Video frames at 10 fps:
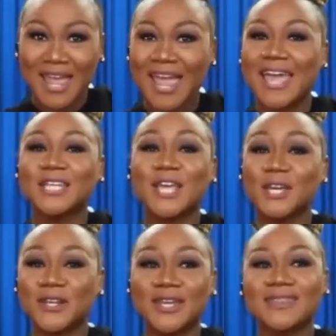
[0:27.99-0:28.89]

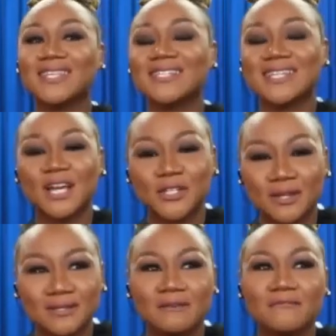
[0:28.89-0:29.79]
engaging in the
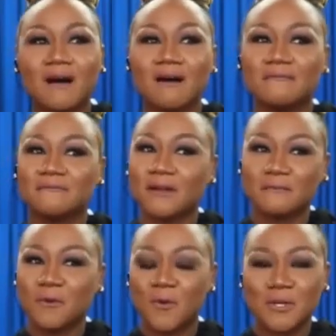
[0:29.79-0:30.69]
discussions of
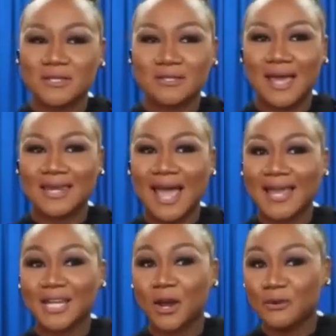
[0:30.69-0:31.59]
course, and I
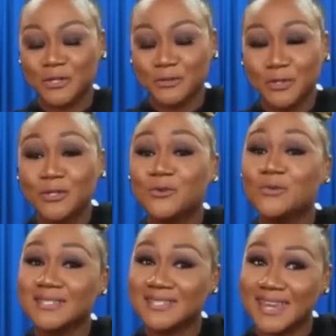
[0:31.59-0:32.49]
encourage you to do the
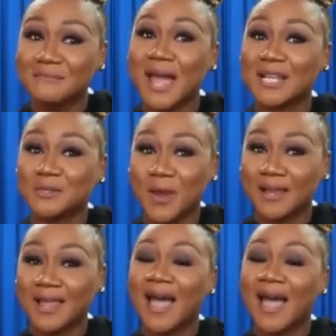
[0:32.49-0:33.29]
same as well.